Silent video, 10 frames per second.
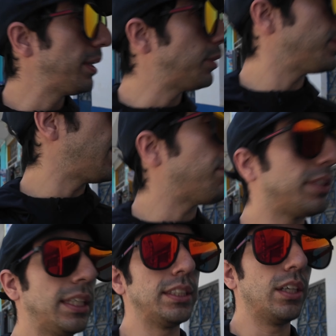place was
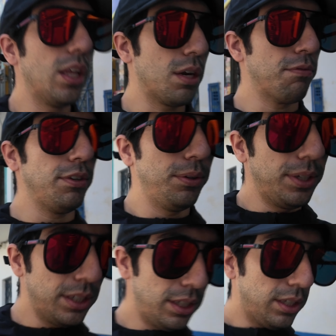advertising a lot of food.
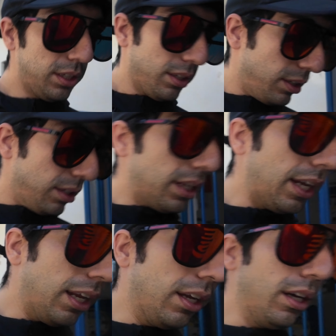
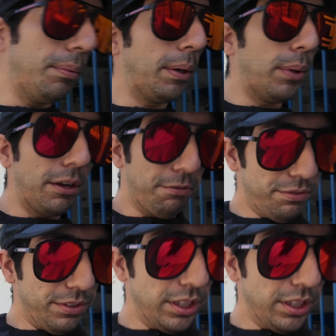And my wife